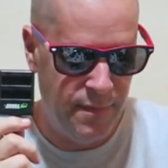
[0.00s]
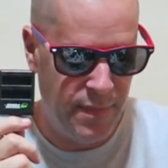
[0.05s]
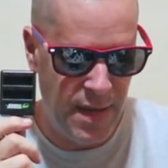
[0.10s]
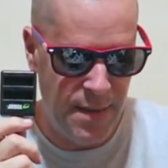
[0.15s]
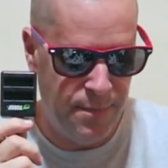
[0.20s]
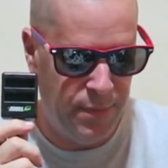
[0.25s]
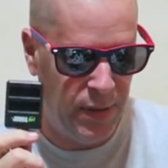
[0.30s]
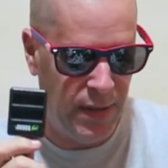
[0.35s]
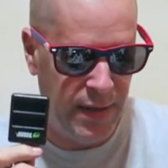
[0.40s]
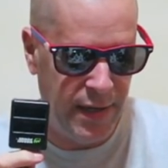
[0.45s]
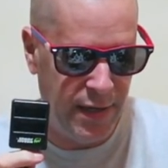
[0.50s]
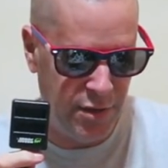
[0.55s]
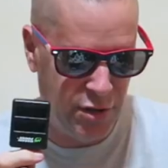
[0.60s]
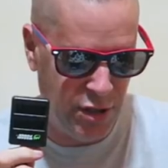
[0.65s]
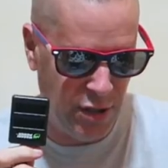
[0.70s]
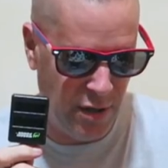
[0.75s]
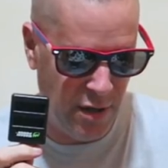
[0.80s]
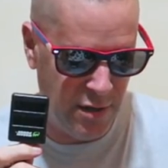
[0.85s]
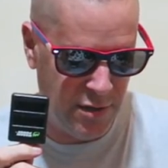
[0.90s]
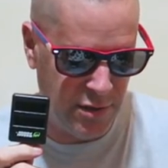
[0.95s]
Get plenty of
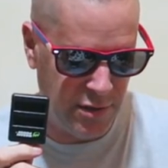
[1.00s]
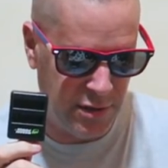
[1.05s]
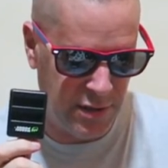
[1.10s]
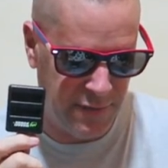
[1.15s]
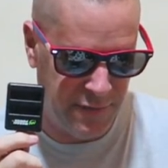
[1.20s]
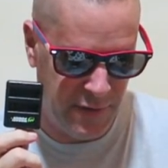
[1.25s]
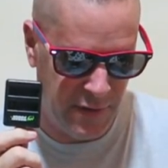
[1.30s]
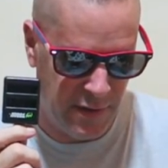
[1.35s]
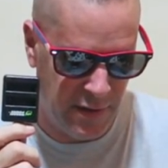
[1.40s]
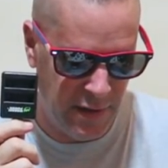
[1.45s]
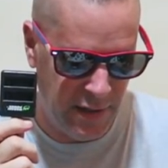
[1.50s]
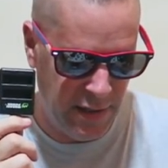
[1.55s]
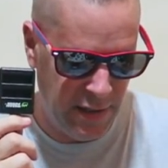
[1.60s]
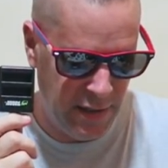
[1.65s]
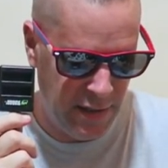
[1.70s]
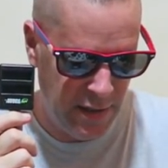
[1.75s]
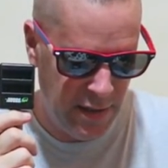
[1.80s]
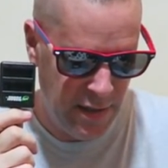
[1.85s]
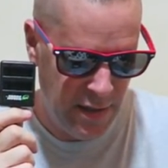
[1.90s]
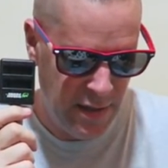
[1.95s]
chargers. If you're
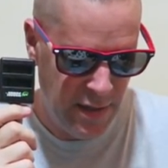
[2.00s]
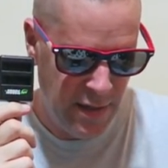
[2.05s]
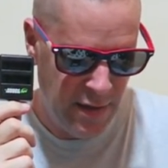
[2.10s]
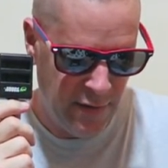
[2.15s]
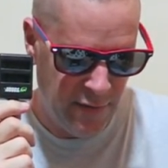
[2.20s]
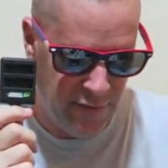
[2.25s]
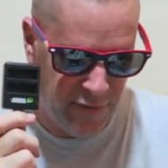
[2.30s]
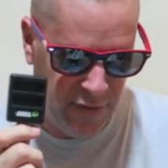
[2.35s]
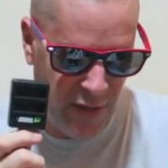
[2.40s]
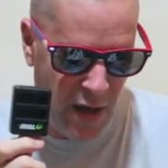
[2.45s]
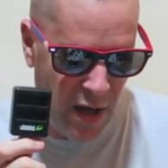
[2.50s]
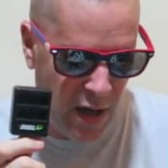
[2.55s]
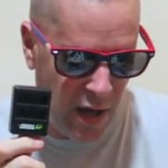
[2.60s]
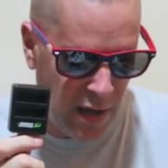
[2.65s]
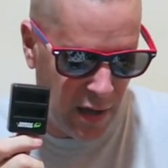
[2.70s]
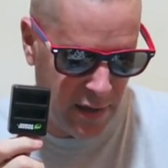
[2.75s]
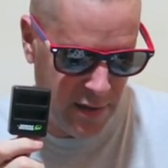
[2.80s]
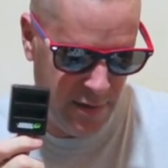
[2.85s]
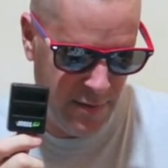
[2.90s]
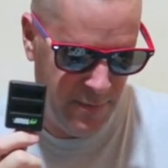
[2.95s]
gonna
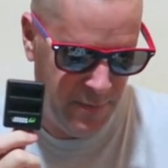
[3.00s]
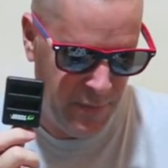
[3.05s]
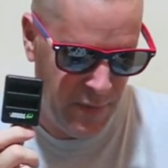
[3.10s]
vlog